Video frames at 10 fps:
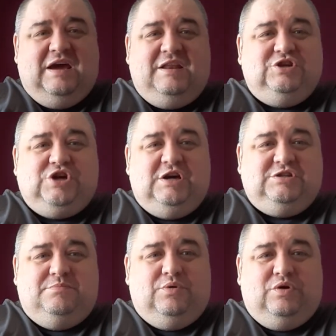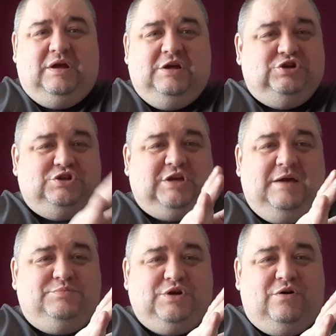Energizer Bunny. He just
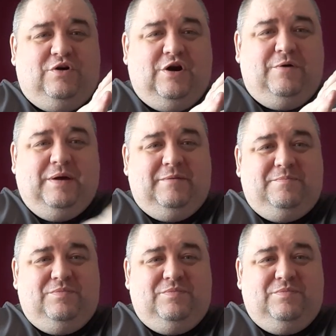keeps on going.